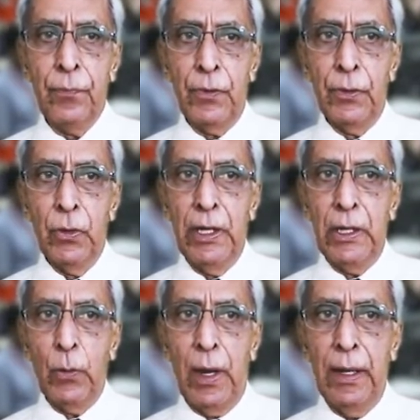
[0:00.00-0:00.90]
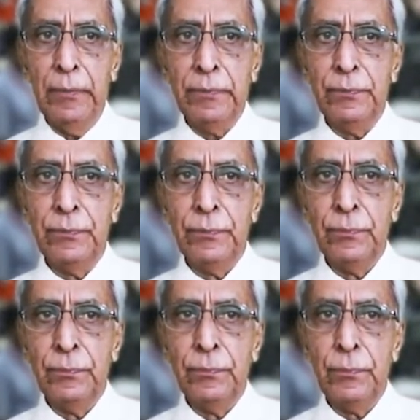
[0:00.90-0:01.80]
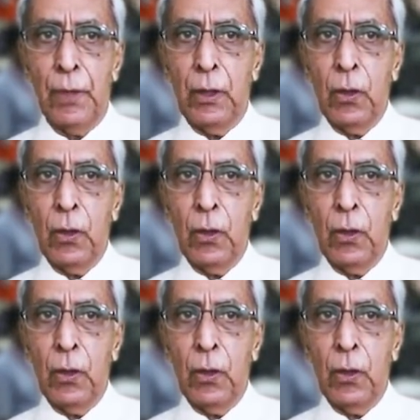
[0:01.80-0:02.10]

You know it well, a